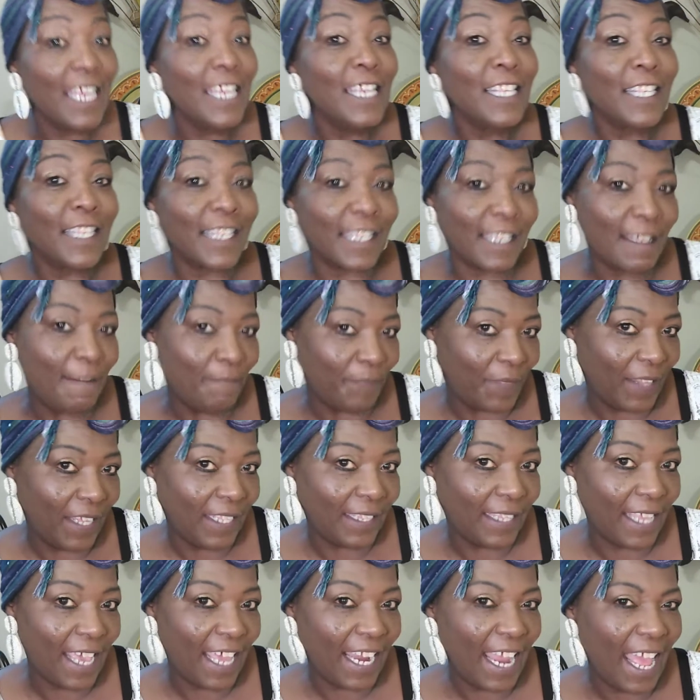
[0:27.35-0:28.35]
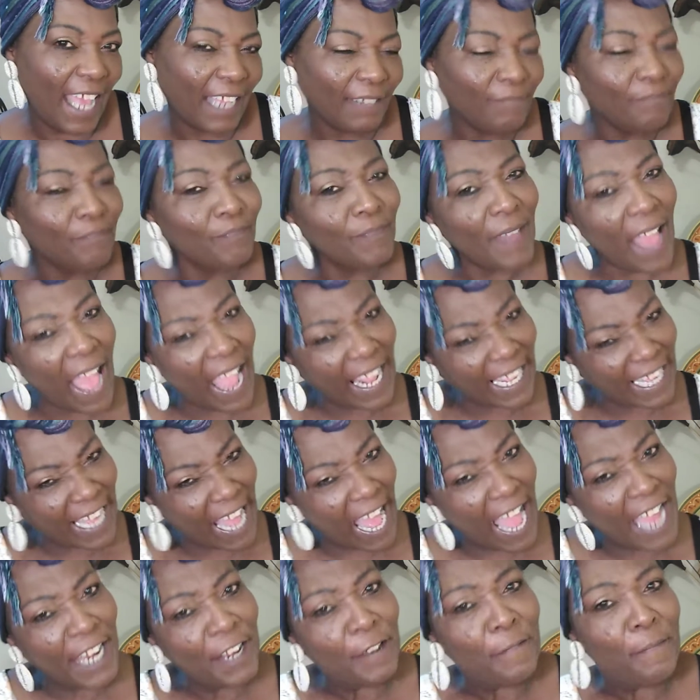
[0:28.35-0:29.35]
something that I
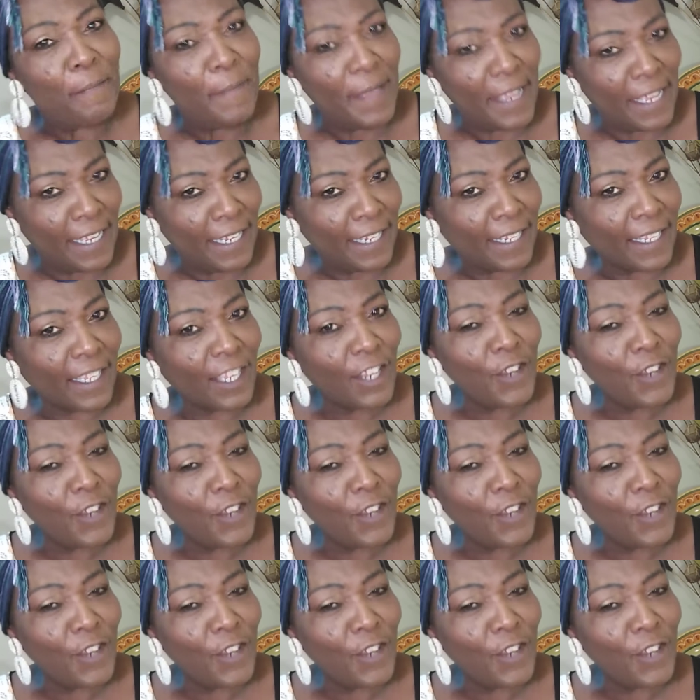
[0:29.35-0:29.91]
kind of missed.